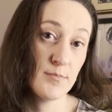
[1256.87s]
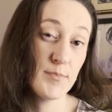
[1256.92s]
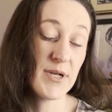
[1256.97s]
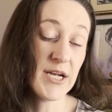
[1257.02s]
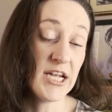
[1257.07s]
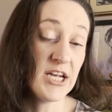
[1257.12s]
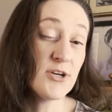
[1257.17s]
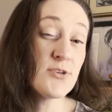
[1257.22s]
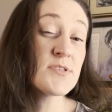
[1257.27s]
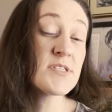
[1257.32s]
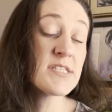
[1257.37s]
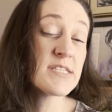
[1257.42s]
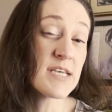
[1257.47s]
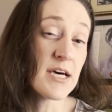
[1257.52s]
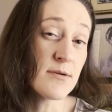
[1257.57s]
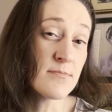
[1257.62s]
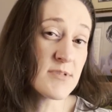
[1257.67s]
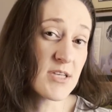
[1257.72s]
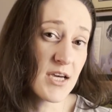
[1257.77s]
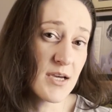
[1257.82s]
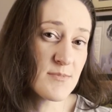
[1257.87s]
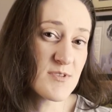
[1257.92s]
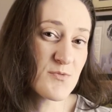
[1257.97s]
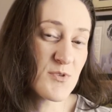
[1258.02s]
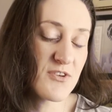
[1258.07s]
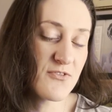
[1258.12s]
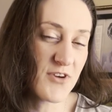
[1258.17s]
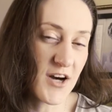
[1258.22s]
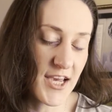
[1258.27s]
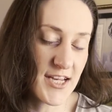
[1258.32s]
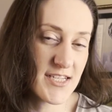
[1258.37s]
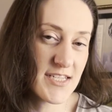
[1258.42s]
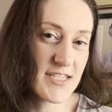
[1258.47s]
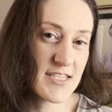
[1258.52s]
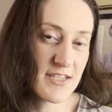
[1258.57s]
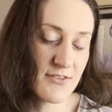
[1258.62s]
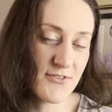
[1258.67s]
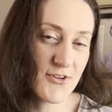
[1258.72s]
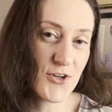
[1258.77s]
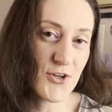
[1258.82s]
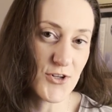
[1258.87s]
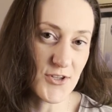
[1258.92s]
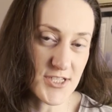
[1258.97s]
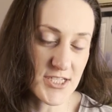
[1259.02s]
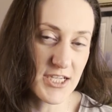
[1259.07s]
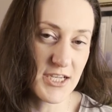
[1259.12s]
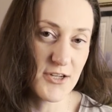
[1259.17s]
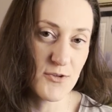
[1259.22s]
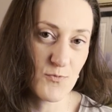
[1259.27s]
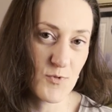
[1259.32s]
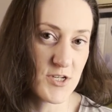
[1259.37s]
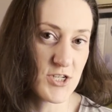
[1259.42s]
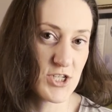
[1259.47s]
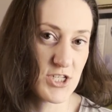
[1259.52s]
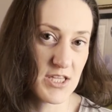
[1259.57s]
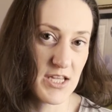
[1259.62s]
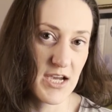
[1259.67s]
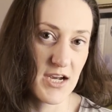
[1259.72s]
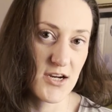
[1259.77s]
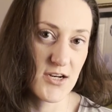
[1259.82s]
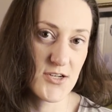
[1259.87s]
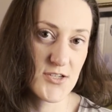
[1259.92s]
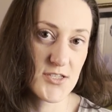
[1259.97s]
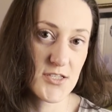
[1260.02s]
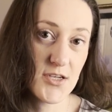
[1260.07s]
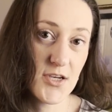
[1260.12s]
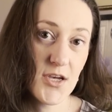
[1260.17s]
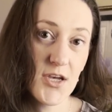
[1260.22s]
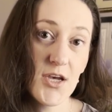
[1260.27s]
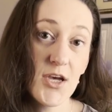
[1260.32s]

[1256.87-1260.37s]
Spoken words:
But I know sometimes we find it difficult to enrich theirs.